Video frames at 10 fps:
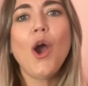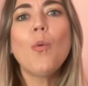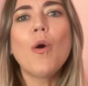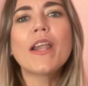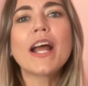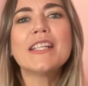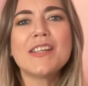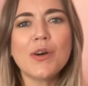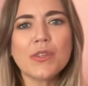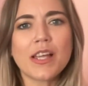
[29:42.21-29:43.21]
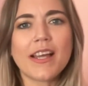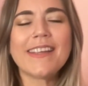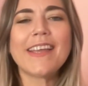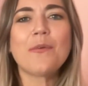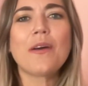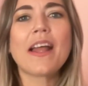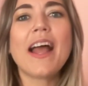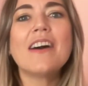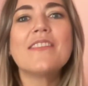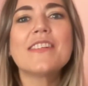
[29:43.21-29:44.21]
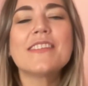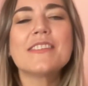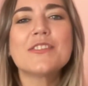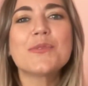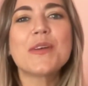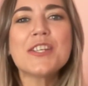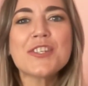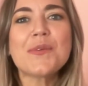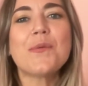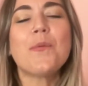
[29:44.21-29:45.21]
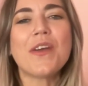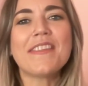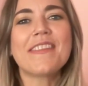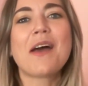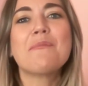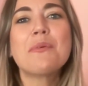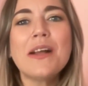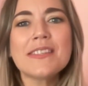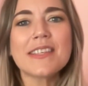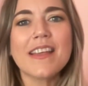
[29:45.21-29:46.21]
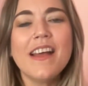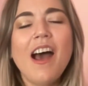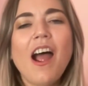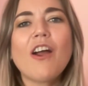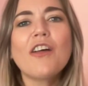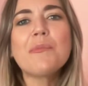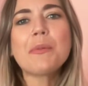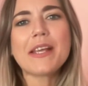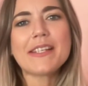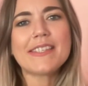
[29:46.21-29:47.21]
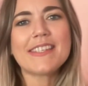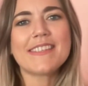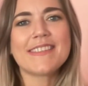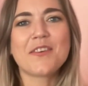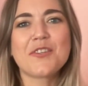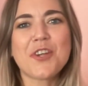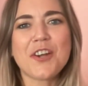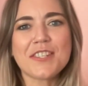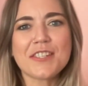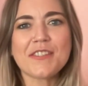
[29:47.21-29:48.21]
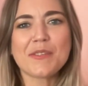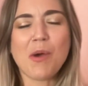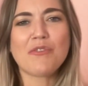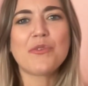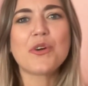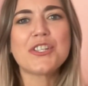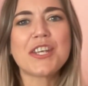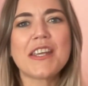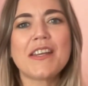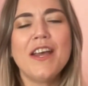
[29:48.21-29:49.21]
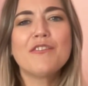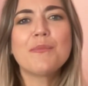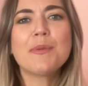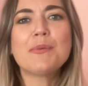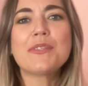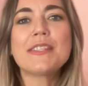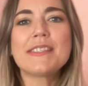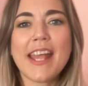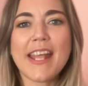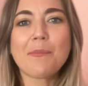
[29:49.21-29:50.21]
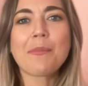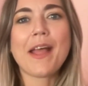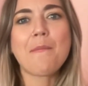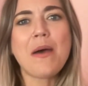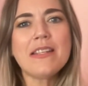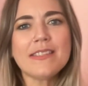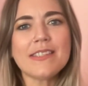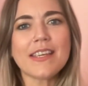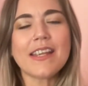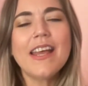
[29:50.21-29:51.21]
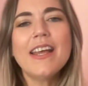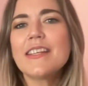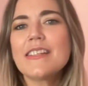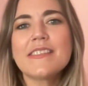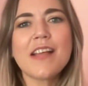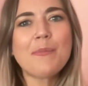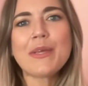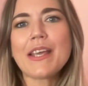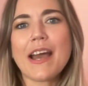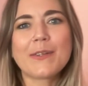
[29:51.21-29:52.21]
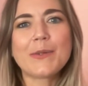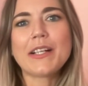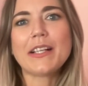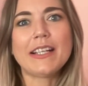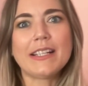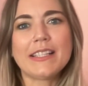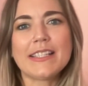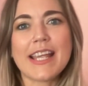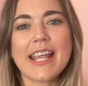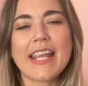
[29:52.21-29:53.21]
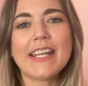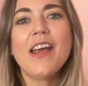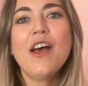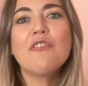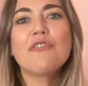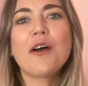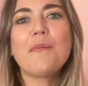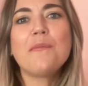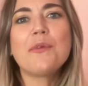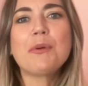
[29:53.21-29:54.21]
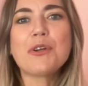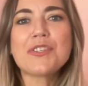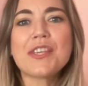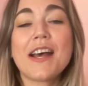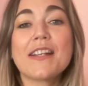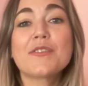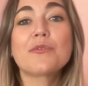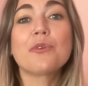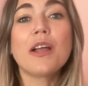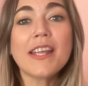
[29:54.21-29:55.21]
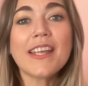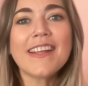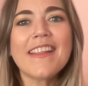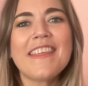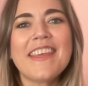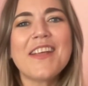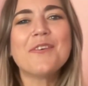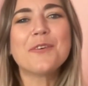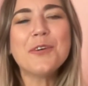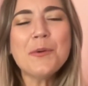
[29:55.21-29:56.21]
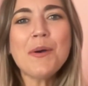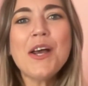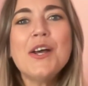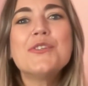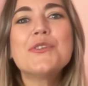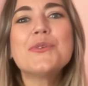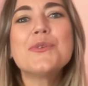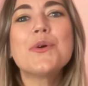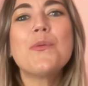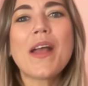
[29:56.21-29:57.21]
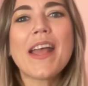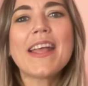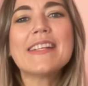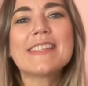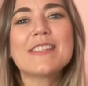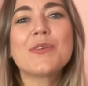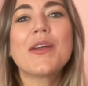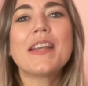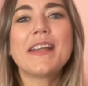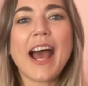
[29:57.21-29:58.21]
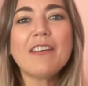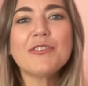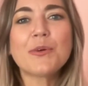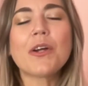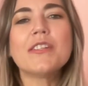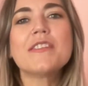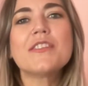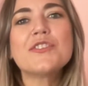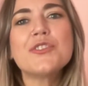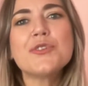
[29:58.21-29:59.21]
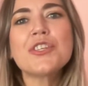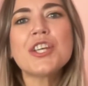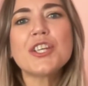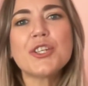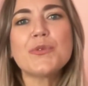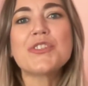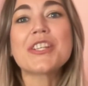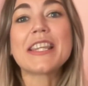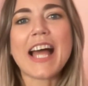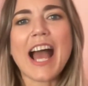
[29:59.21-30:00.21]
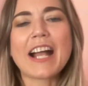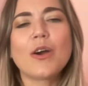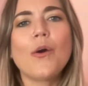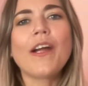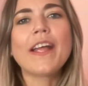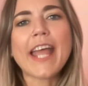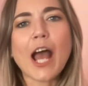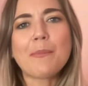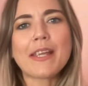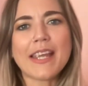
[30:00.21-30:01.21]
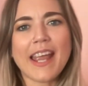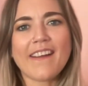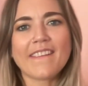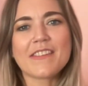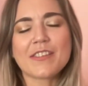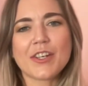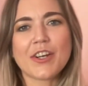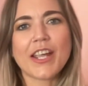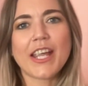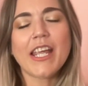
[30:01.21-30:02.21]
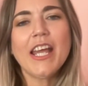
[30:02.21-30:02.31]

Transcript: What I don't like and what I have a situation with at present are all the places that are charging a small fortune for people to take plant medicine, yet it's not being adequately contained, from the person that's running the group to the way it's integrated afterwards. onwards, there's usually a huge lack or a gap in care that's occurring.